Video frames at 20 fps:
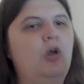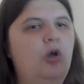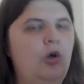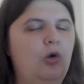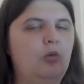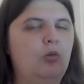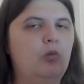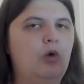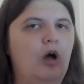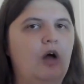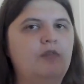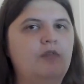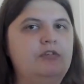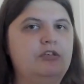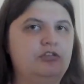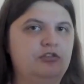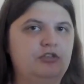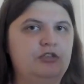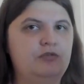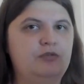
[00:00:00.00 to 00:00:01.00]
Well,
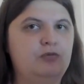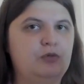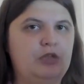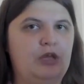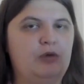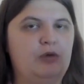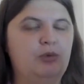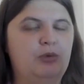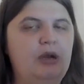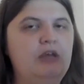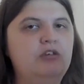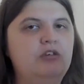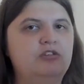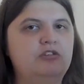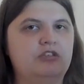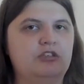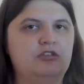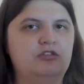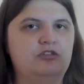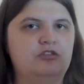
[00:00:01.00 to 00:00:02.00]
obviously for that rail
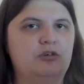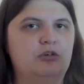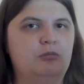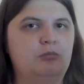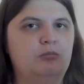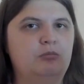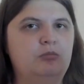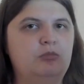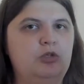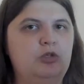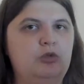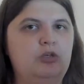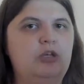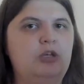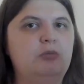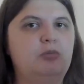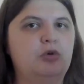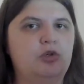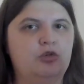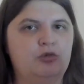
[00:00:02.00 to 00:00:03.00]
system, you need
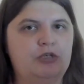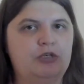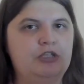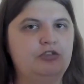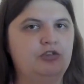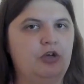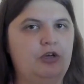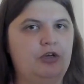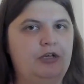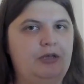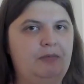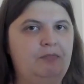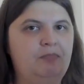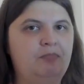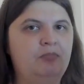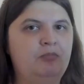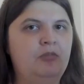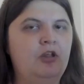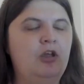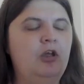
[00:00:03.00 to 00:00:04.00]
to put grease on it.
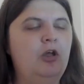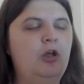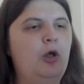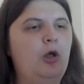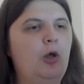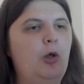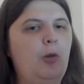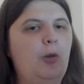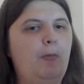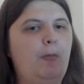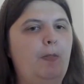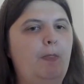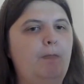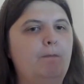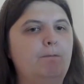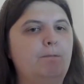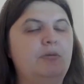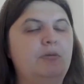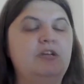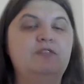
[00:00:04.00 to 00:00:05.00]

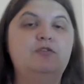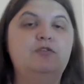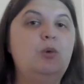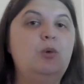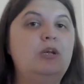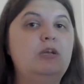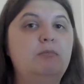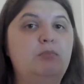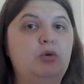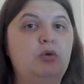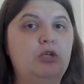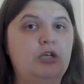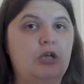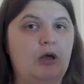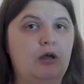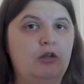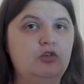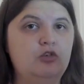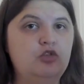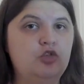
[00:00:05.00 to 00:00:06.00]
But if you end up putting
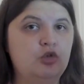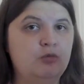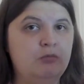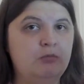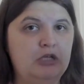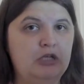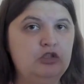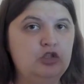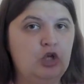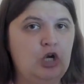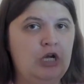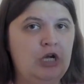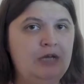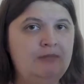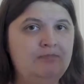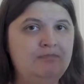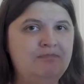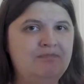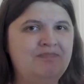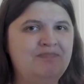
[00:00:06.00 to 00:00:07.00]
too much
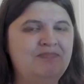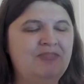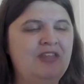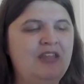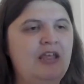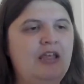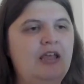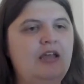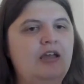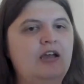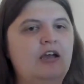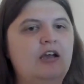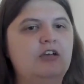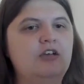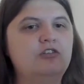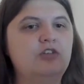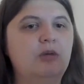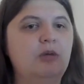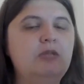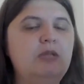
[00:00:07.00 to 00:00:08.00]
on,
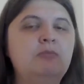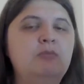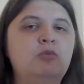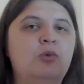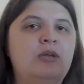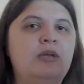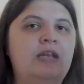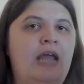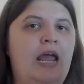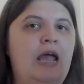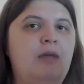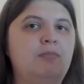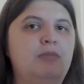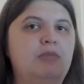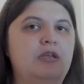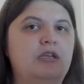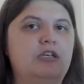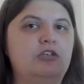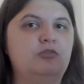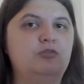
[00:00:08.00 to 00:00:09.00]
sometimes what can
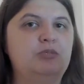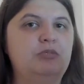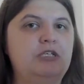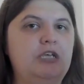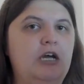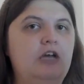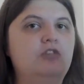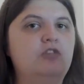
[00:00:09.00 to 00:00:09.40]
happen is because